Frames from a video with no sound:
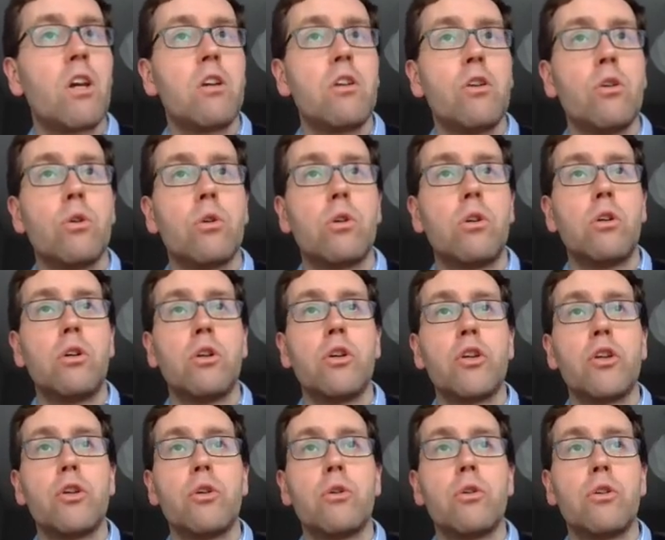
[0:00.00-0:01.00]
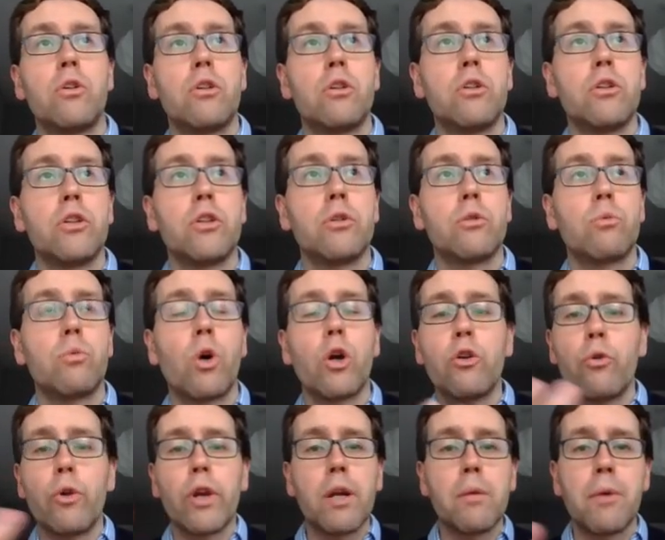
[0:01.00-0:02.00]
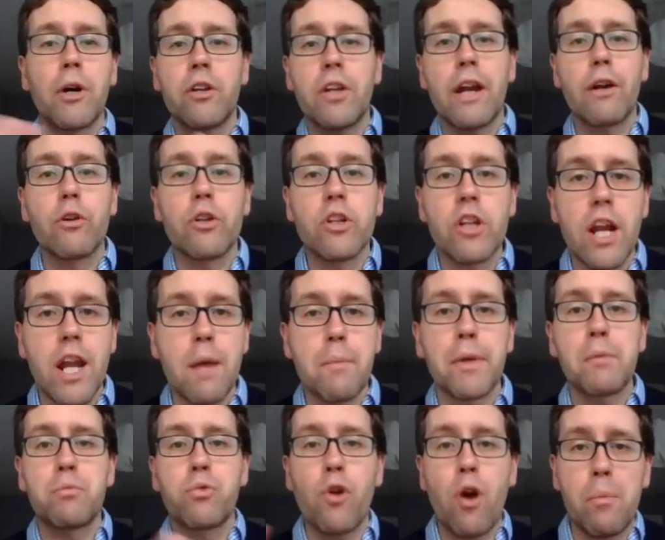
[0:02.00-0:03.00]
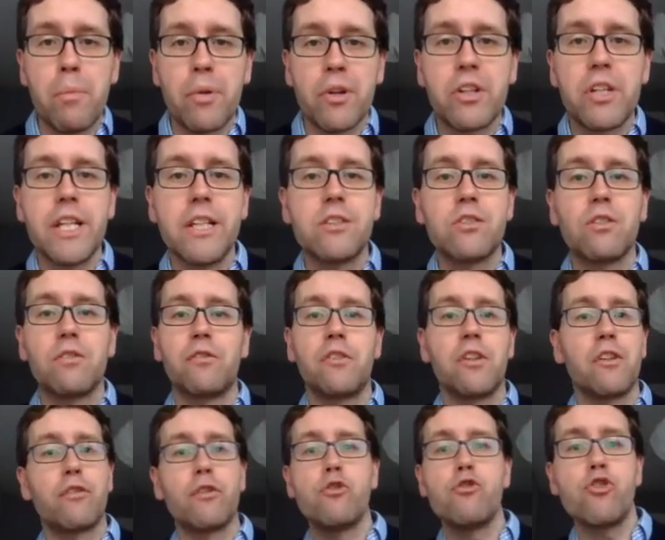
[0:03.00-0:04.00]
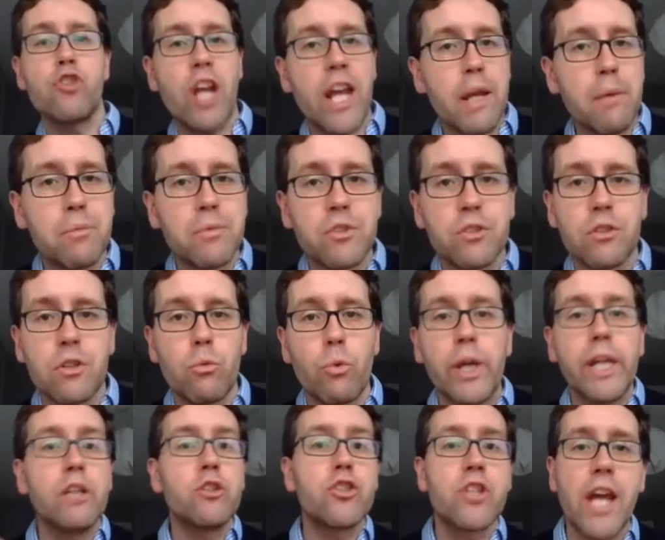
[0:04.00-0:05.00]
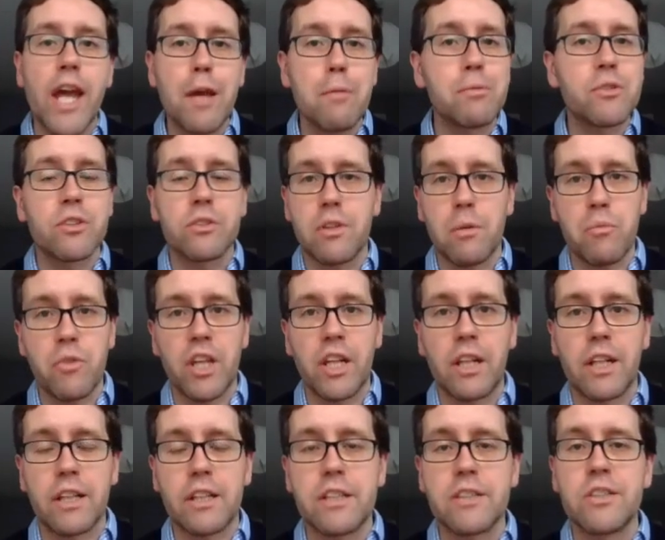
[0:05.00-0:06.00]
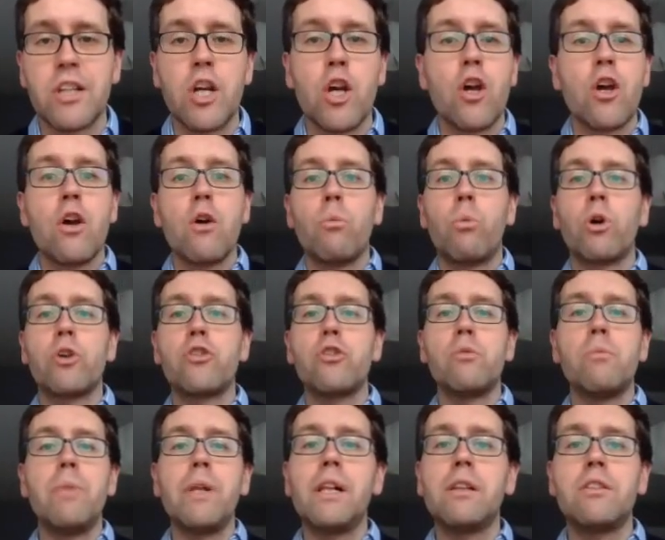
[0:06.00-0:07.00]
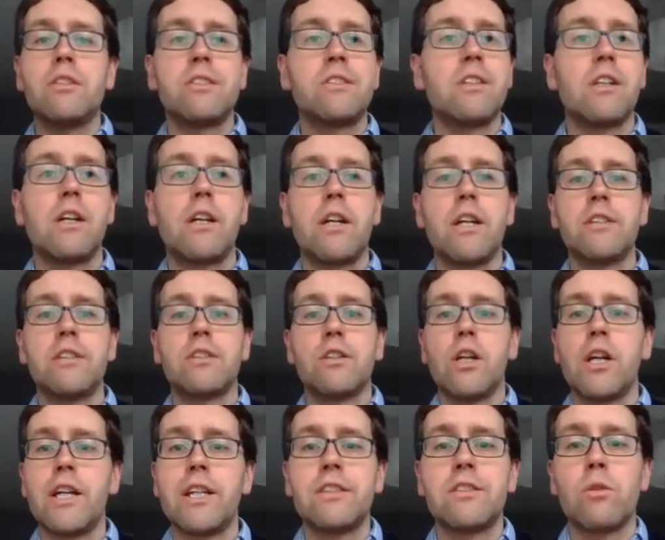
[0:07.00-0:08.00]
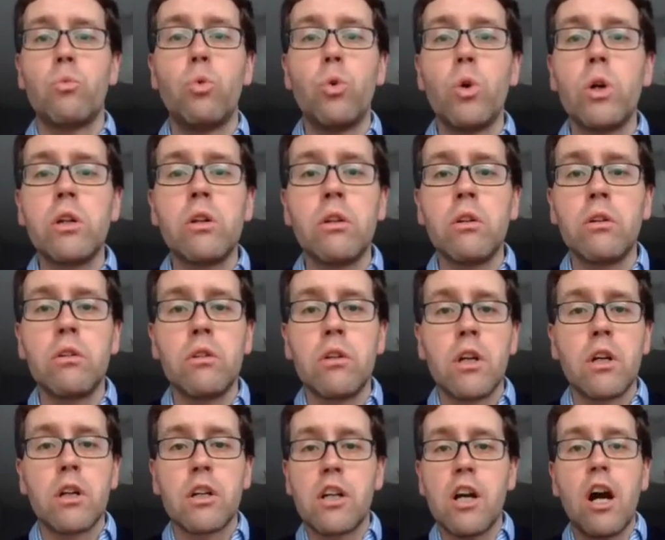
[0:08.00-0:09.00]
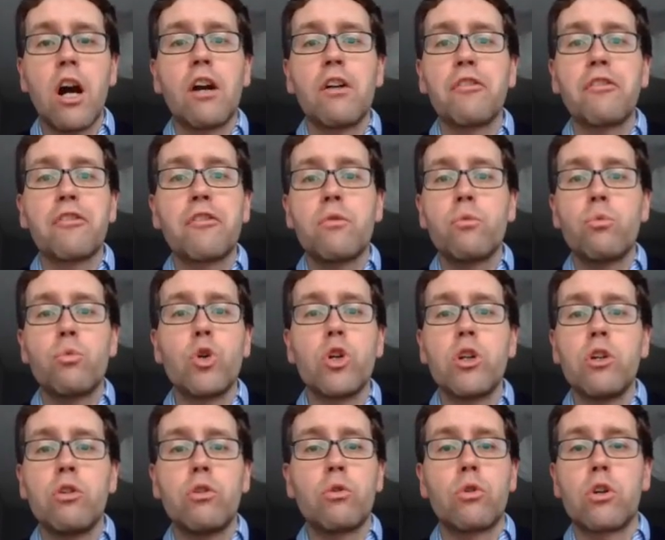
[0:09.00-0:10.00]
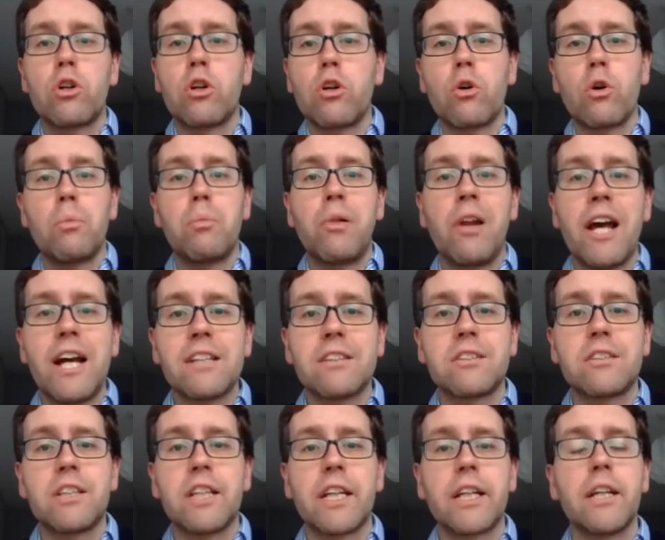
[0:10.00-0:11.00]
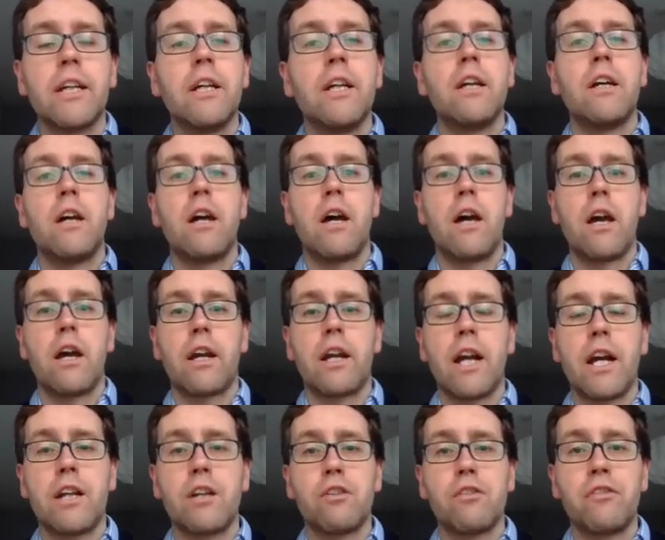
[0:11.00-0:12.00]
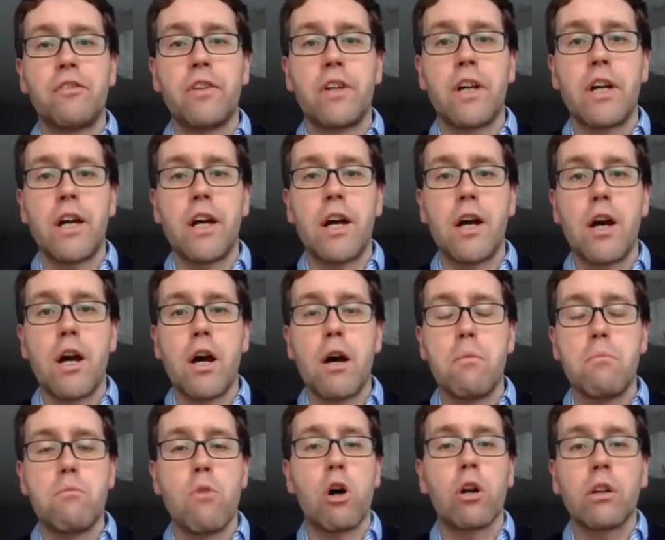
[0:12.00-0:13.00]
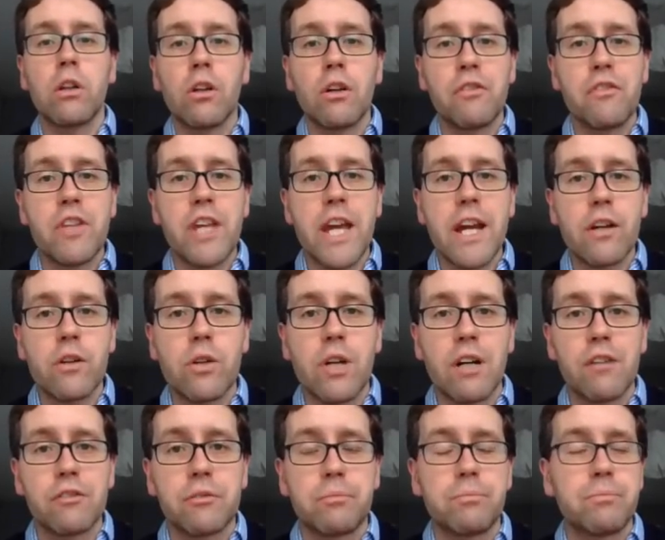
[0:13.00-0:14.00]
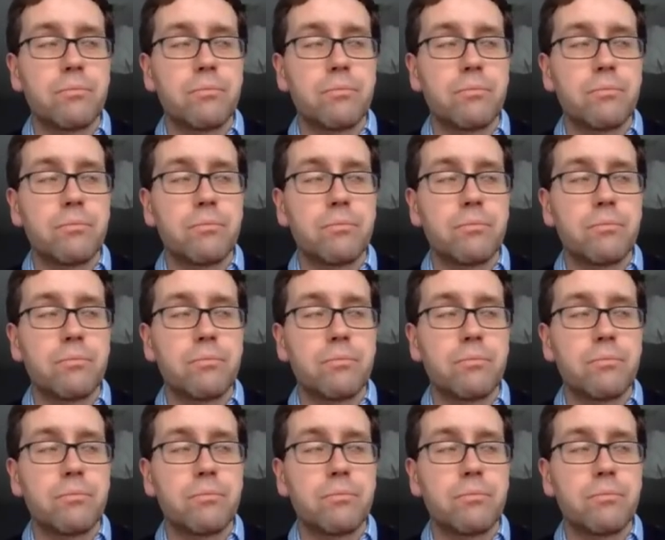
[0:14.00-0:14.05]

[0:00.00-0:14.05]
wondering about aerodynamic properties of different shapes, wing shapes or something like this, what you build is a carved wooden or plastic kind of model of the aircraft.